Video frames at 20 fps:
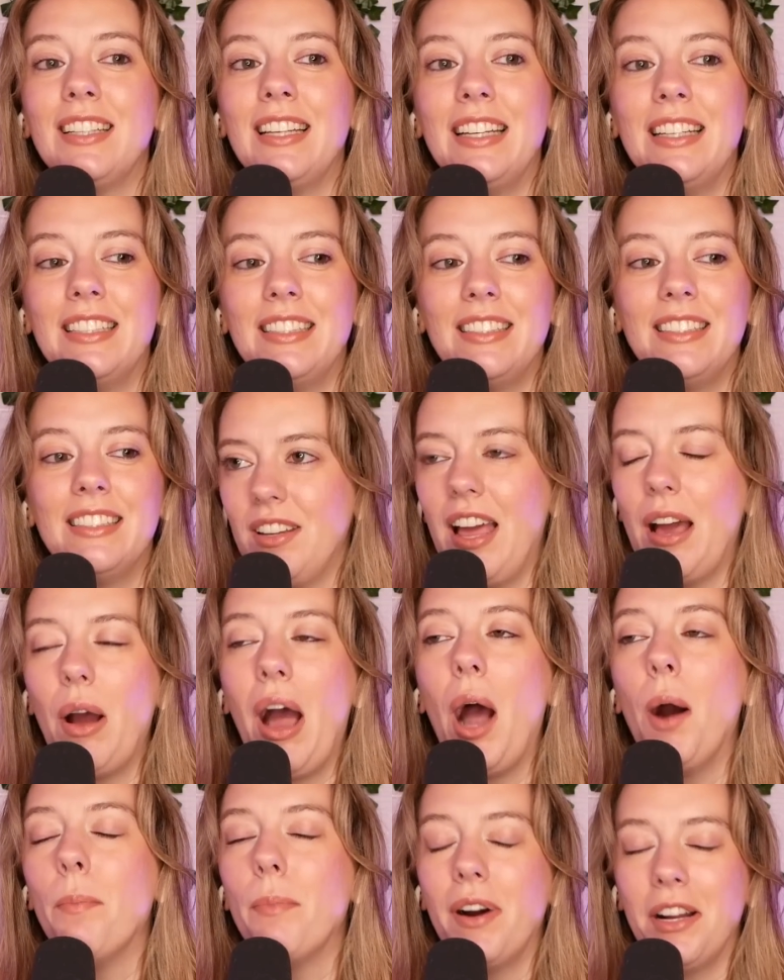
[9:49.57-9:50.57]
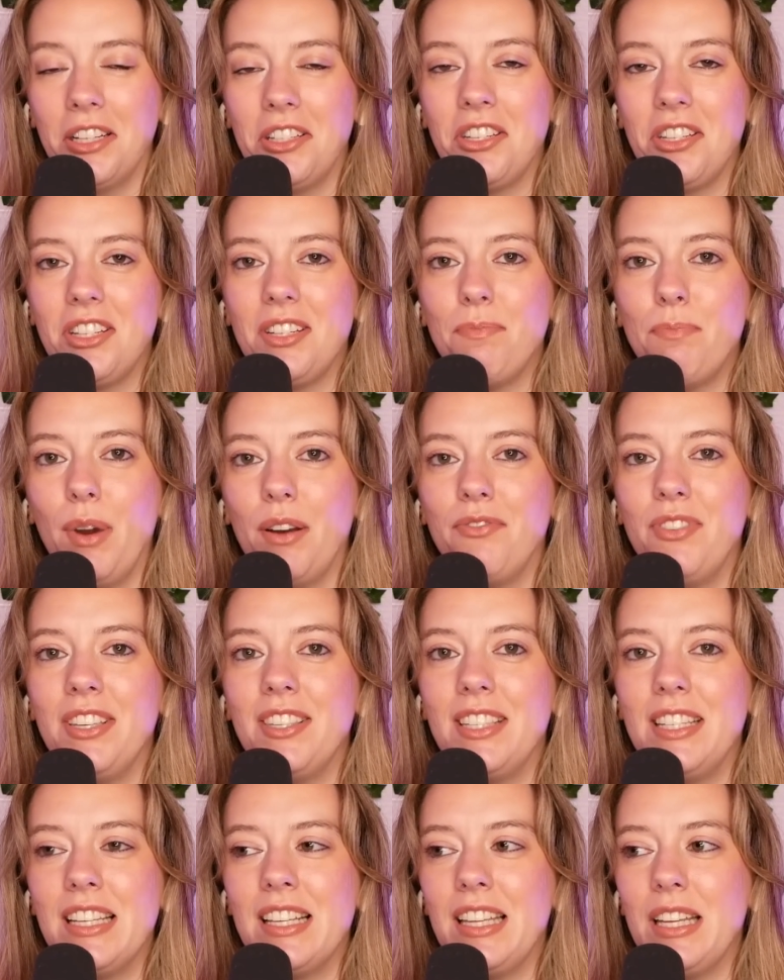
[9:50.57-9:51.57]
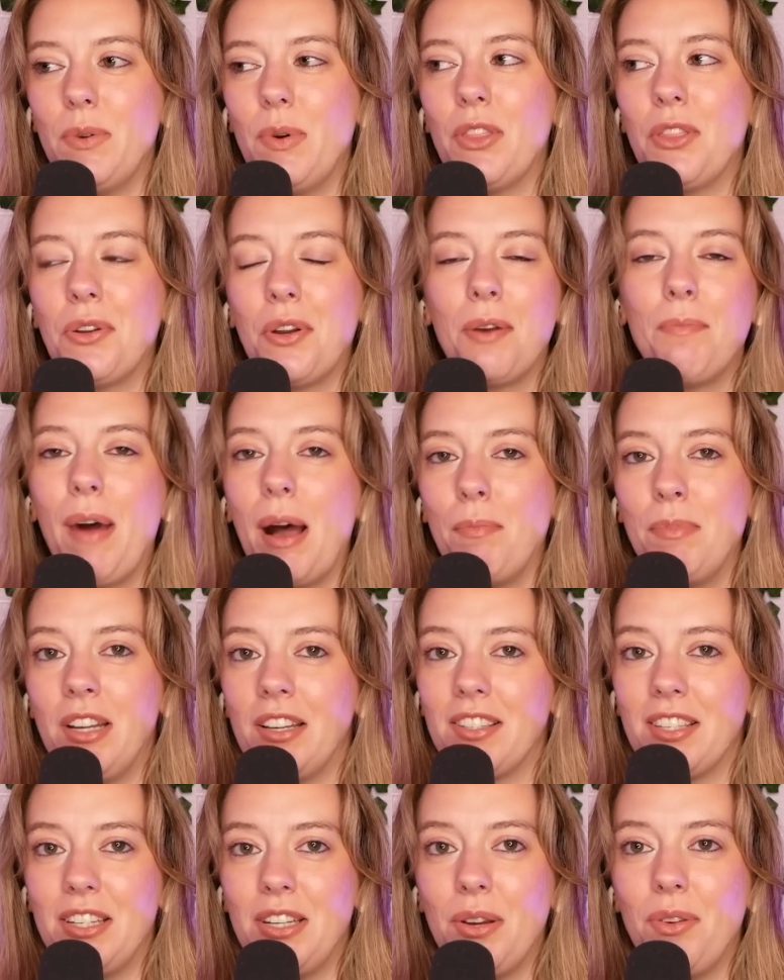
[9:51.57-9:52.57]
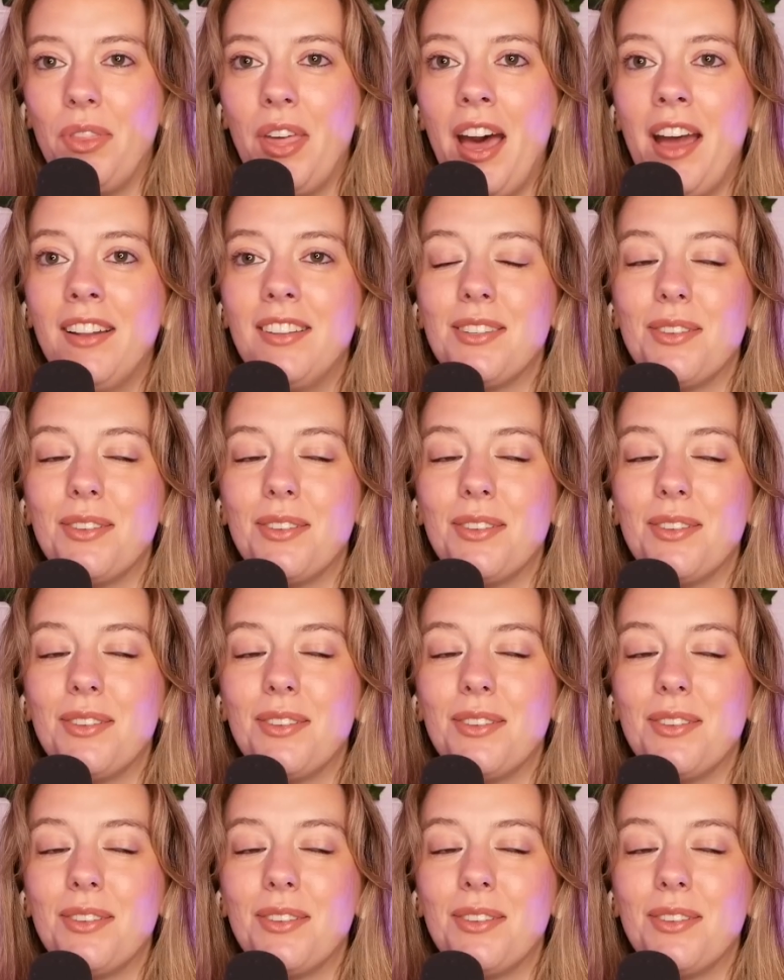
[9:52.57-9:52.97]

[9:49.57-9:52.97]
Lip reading: and how much Buffy's dealing with, and her mom doesn't know that.